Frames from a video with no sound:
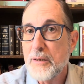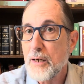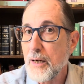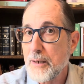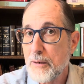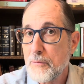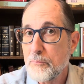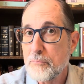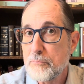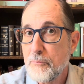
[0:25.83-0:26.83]

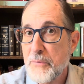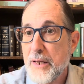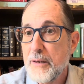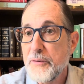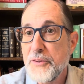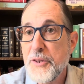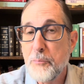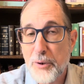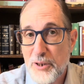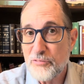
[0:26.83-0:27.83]
The
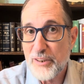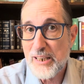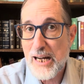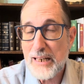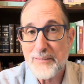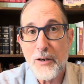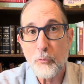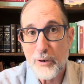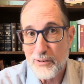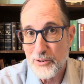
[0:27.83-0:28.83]
Book of Enoch that
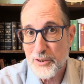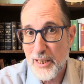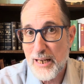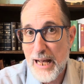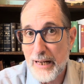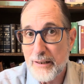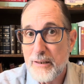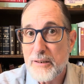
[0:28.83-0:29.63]
we're looking at